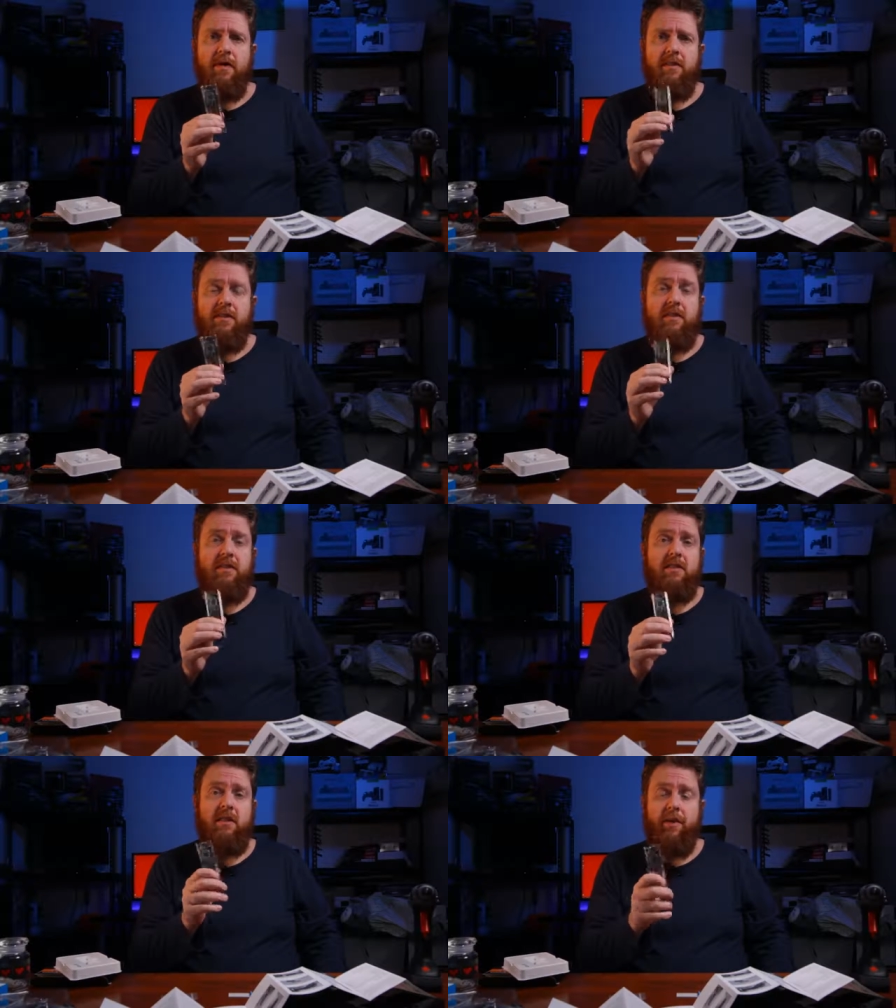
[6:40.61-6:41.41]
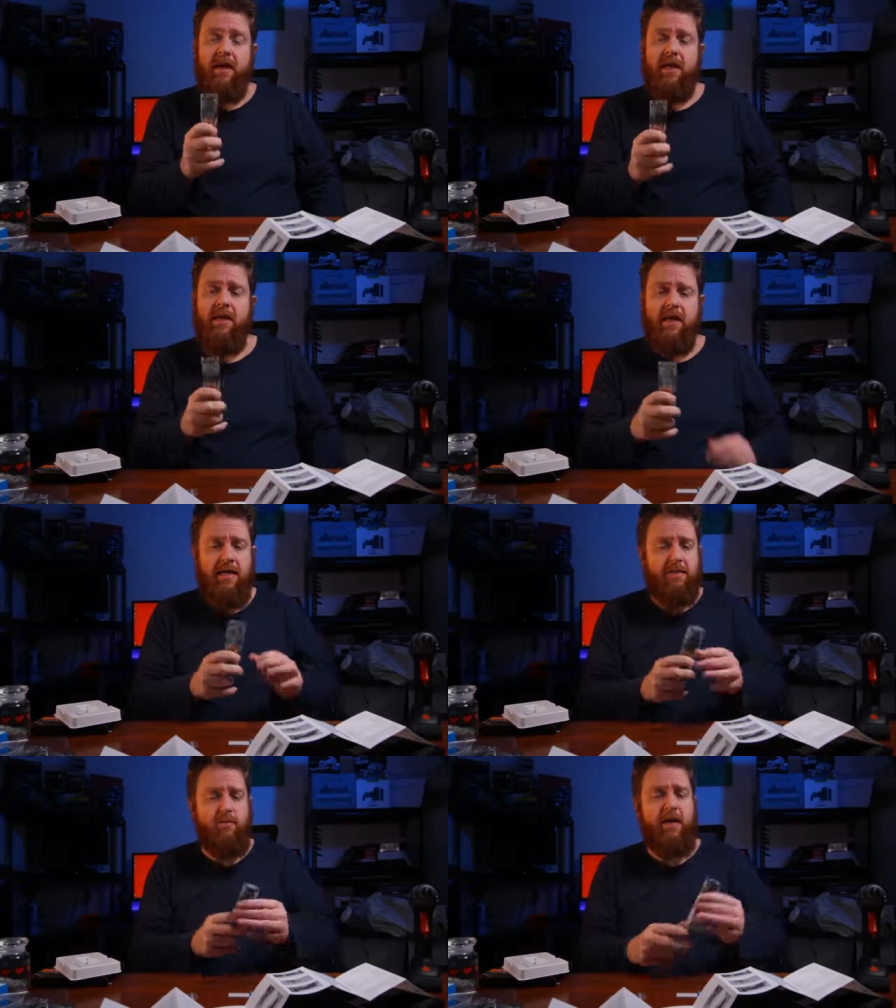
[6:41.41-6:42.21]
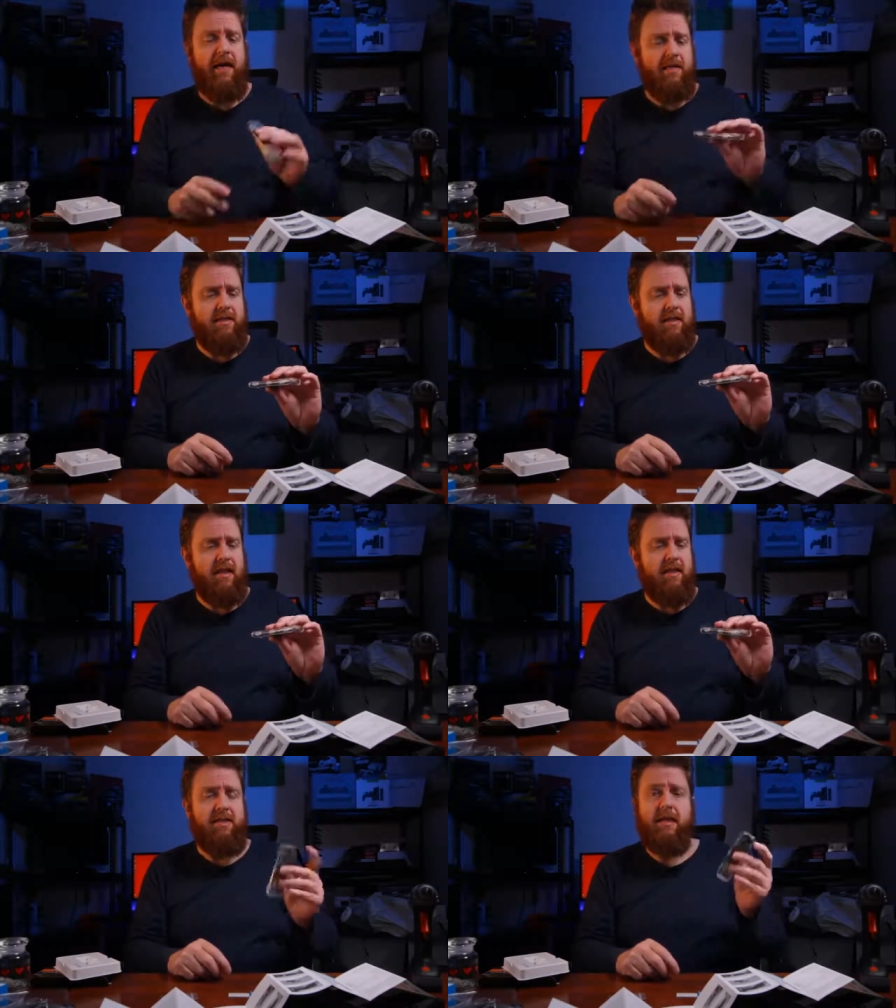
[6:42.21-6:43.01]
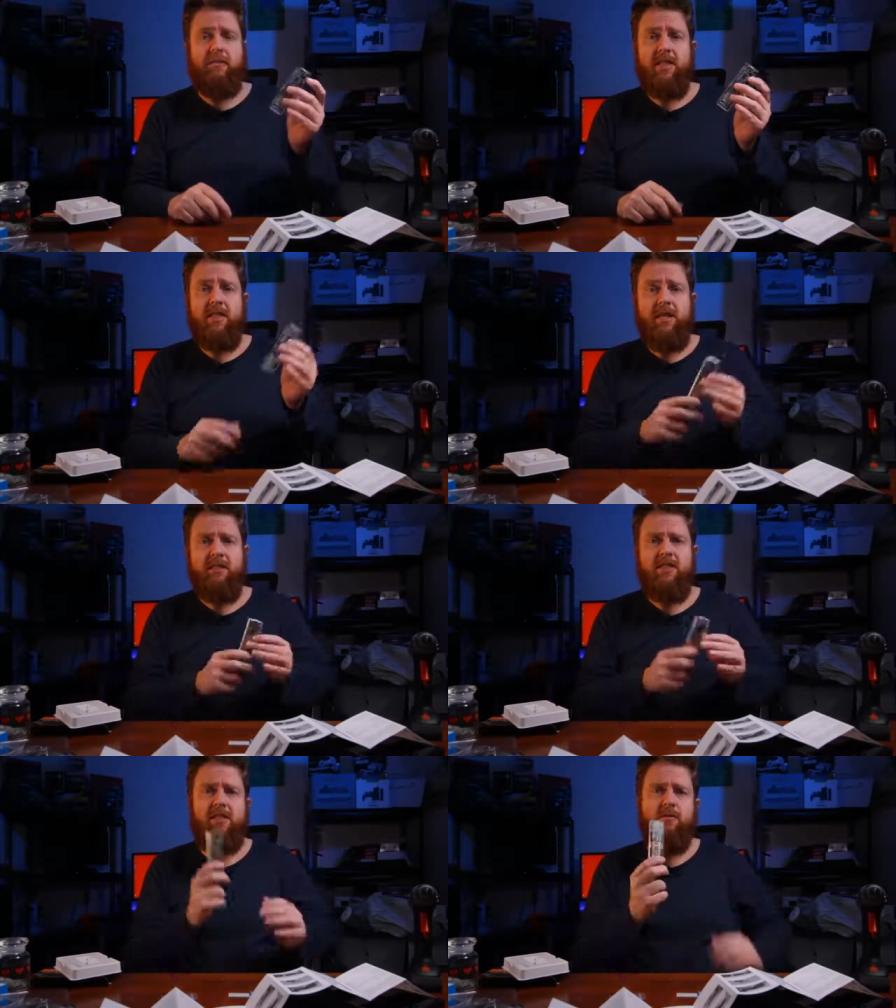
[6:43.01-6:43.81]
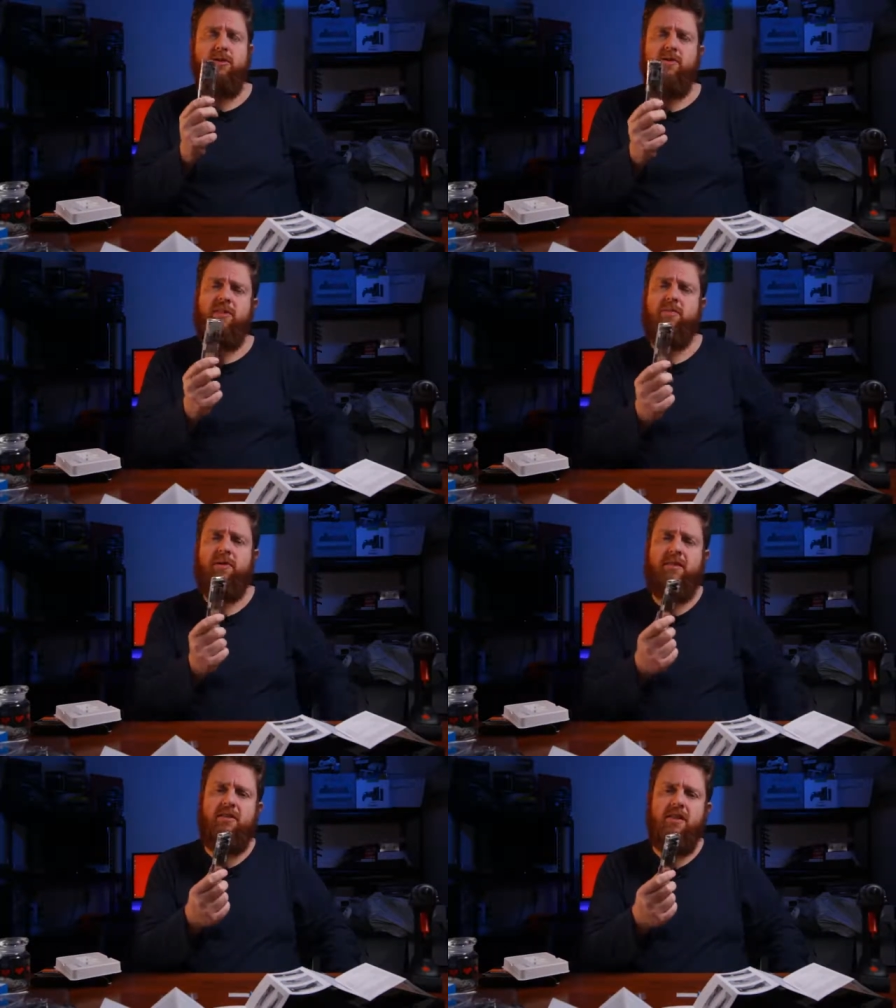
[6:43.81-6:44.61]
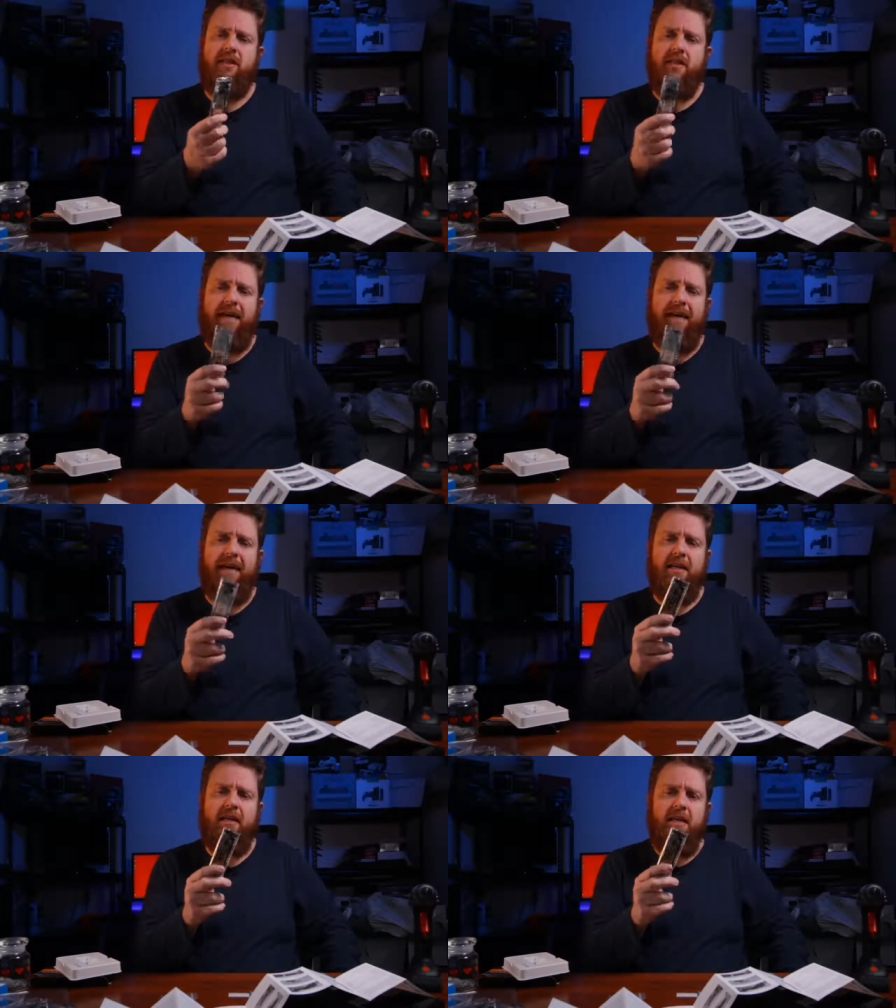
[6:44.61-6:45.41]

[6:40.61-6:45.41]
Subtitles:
660p as well as the Samsung, and just see what sort of speeds I can get